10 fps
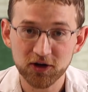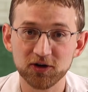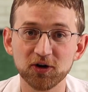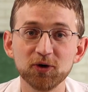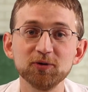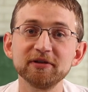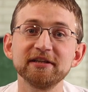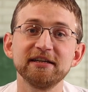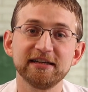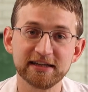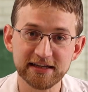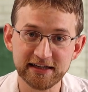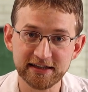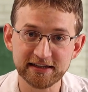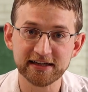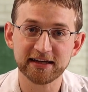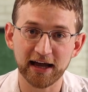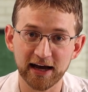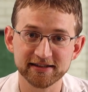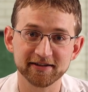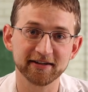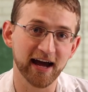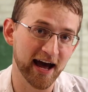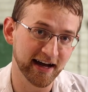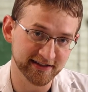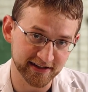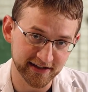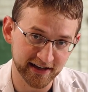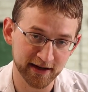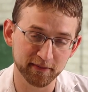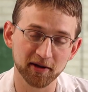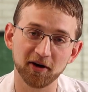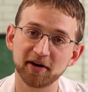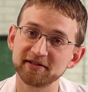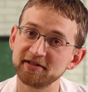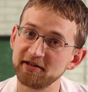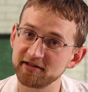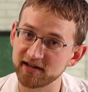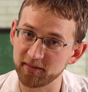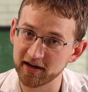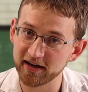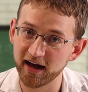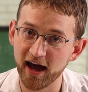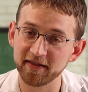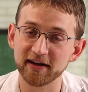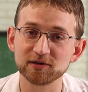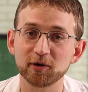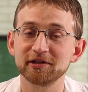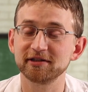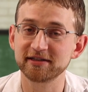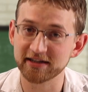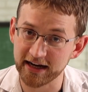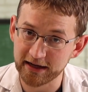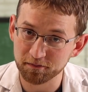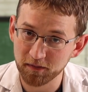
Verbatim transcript: don't eat gastric acid. It belongs in your stomach, and that's where it should stay.